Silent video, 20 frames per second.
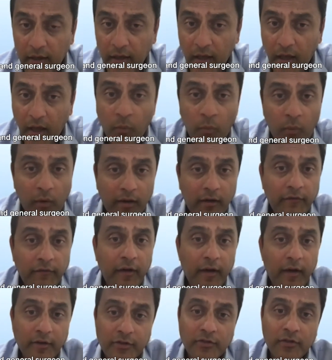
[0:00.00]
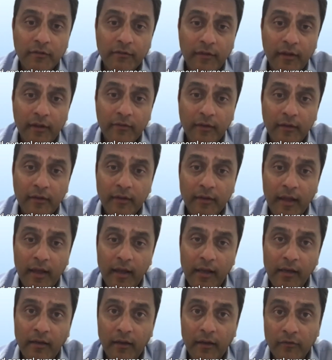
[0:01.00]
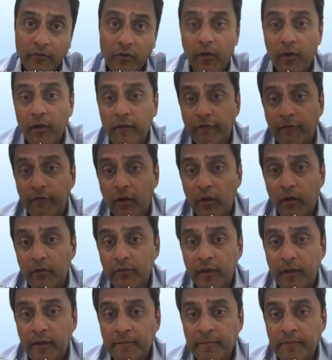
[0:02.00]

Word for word: And one advantage of this is that it does not involve